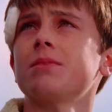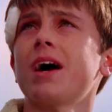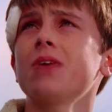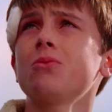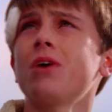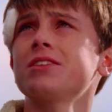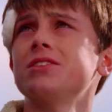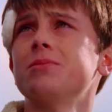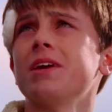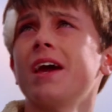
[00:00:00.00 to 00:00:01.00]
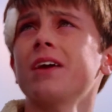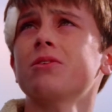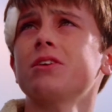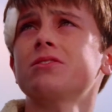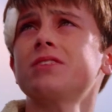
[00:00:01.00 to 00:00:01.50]
I don't want you to be
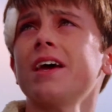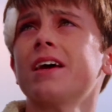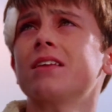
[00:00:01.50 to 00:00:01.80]
angry or sad.